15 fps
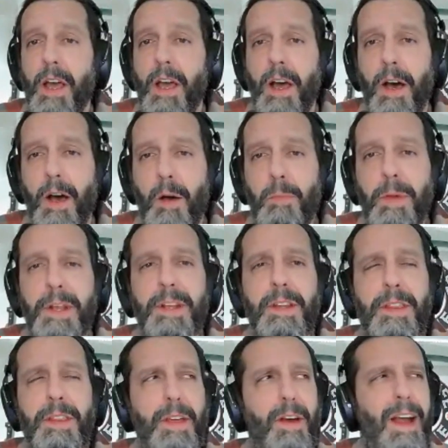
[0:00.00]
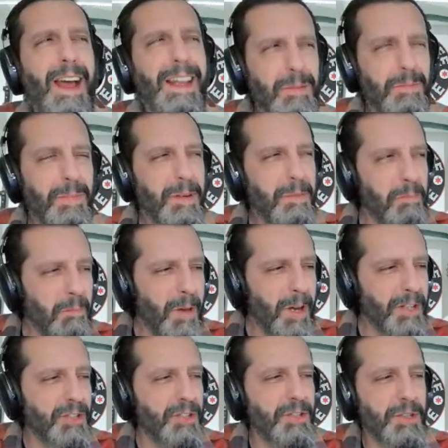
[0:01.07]
uh, but there hasn't been
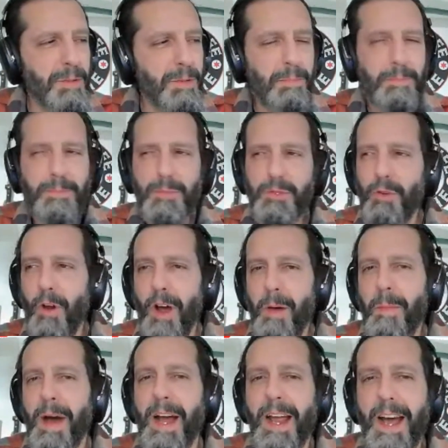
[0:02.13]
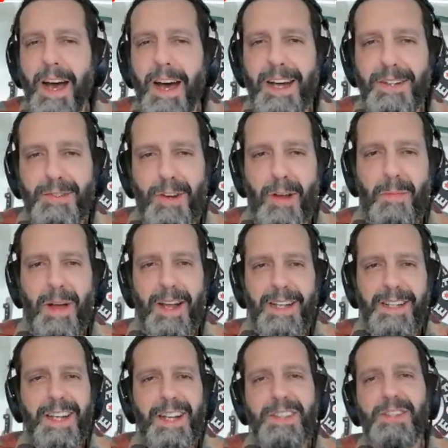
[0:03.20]
much to draw my eye, draw my
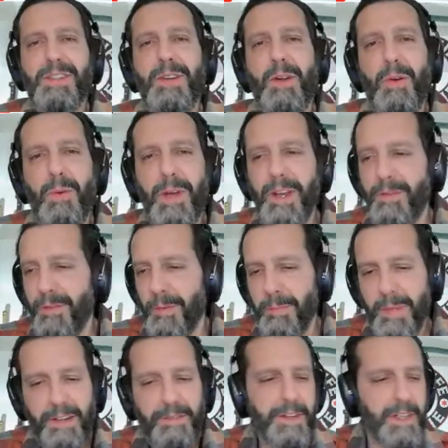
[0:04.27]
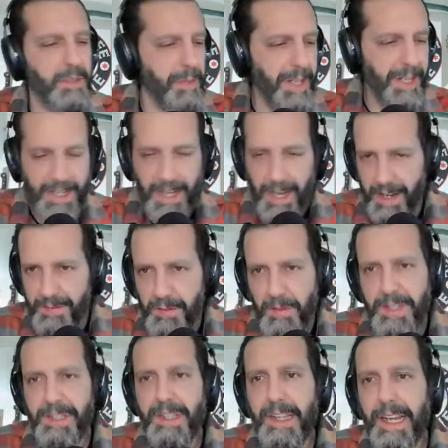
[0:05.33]
attention away from big fixed blade knives
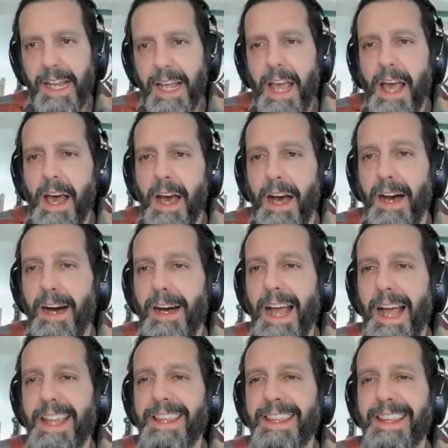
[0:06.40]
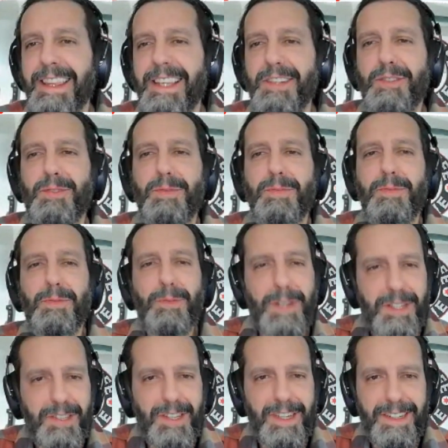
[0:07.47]
recently. Uh, and this
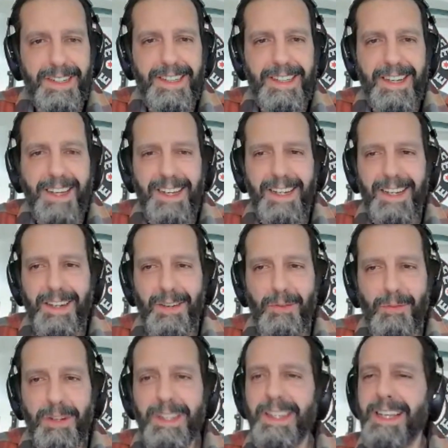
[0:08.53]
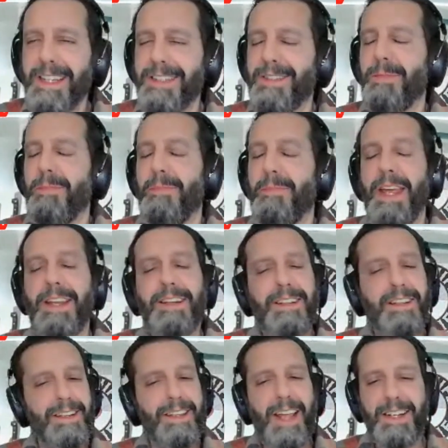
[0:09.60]
recent uh, release, man,
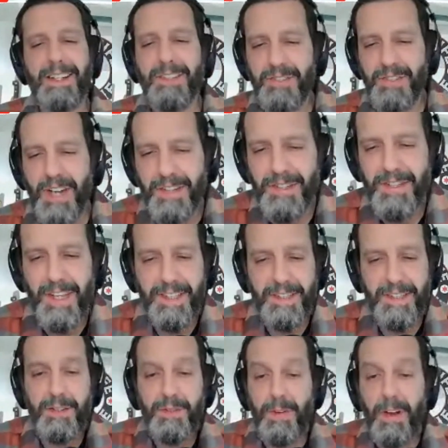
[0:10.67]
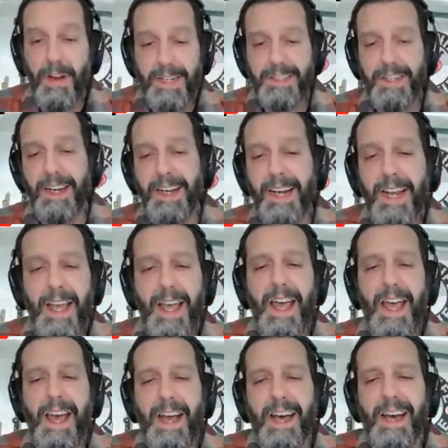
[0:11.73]
that has changed things. Very exciting.
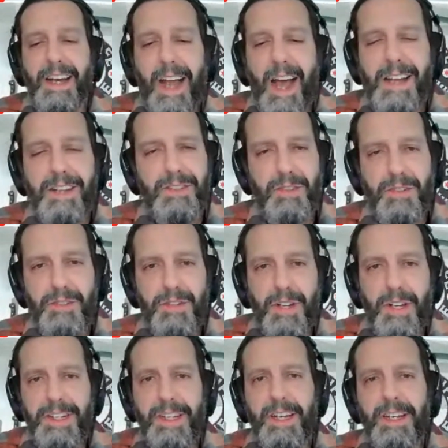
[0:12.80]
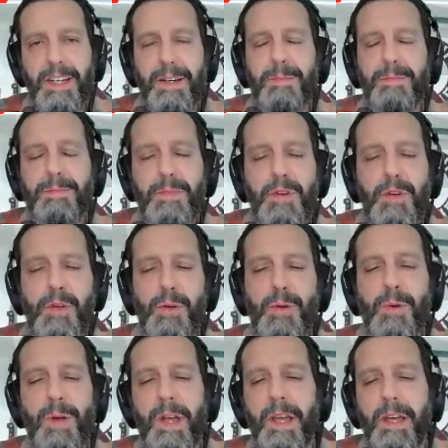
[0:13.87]
Uh, Kizer's um, new